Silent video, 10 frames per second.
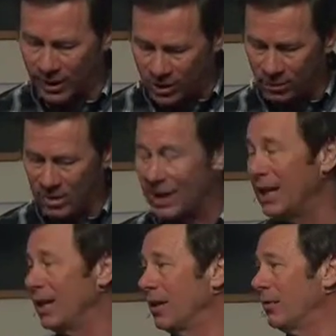That's the
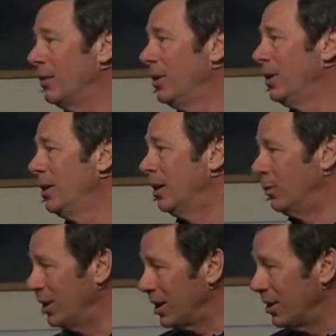beginning of, of
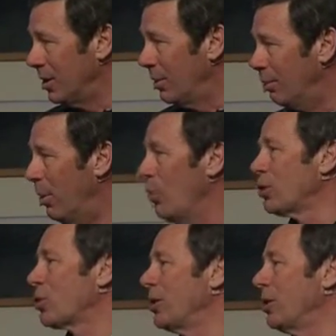really
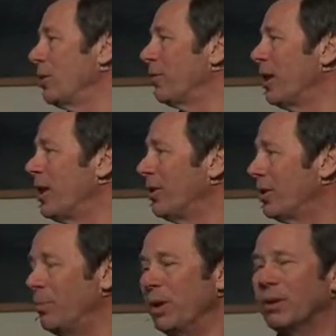bolstering your faith
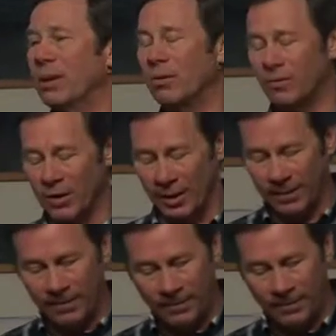and building your faith.